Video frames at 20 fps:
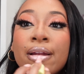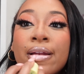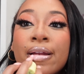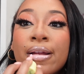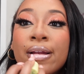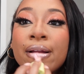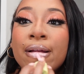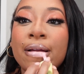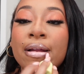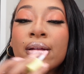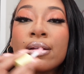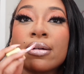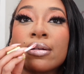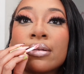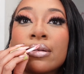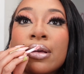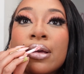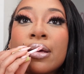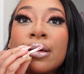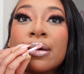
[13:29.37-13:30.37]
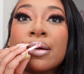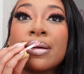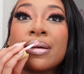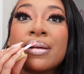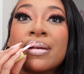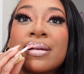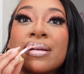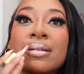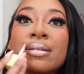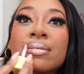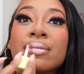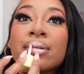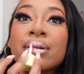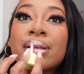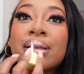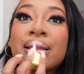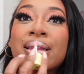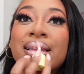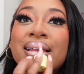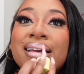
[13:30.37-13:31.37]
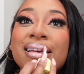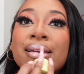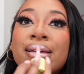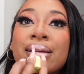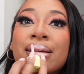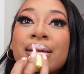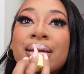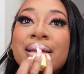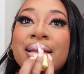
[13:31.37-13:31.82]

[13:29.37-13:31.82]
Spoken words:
what it looks like. It's really light.